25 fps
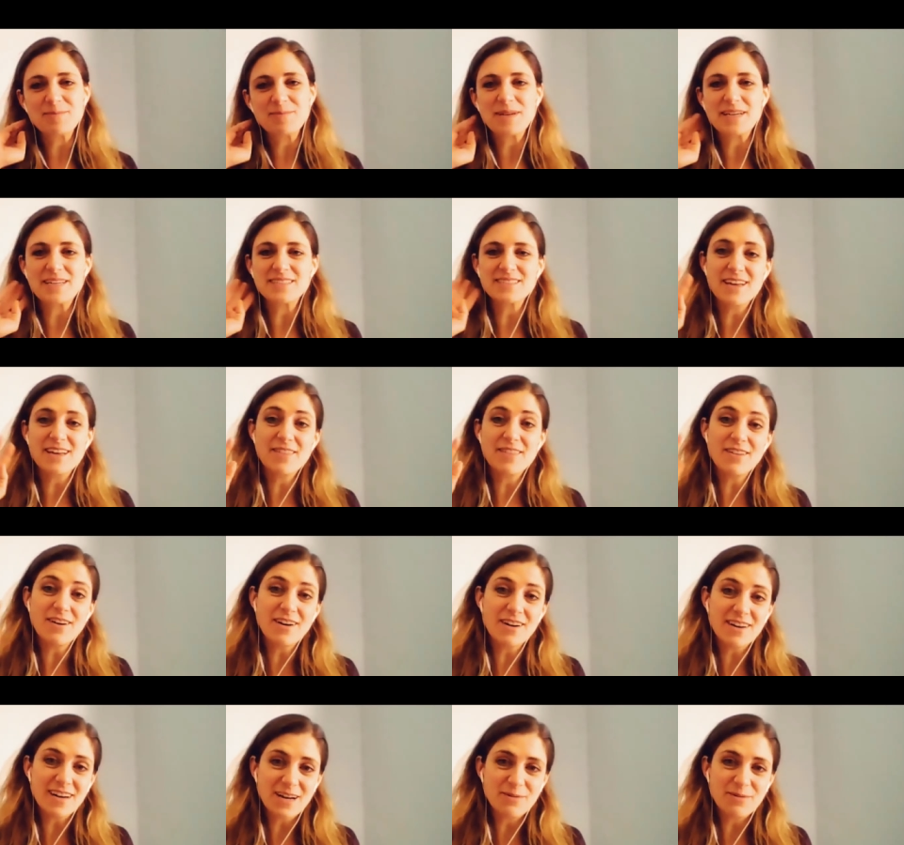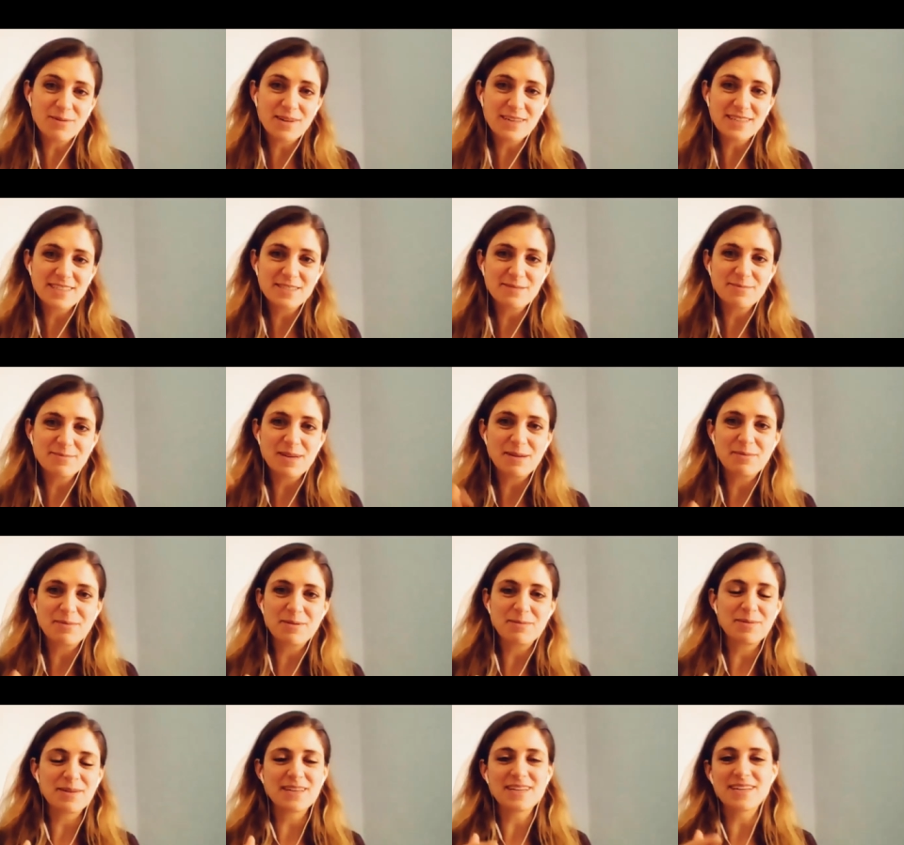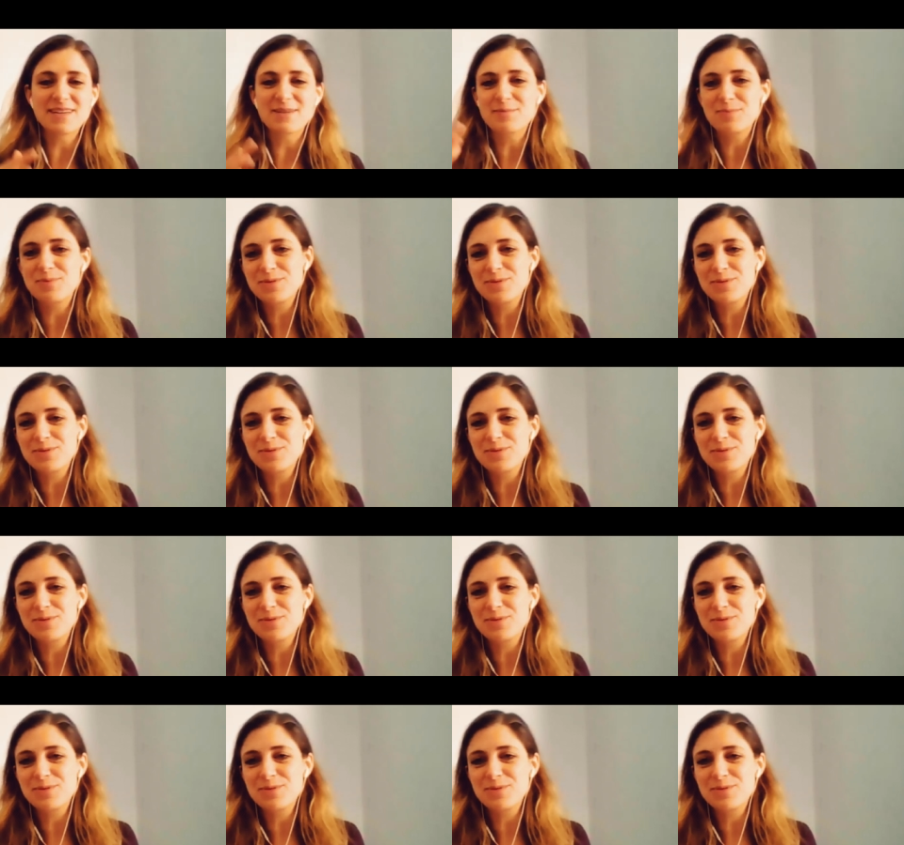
because I thought I wanted to maybe be a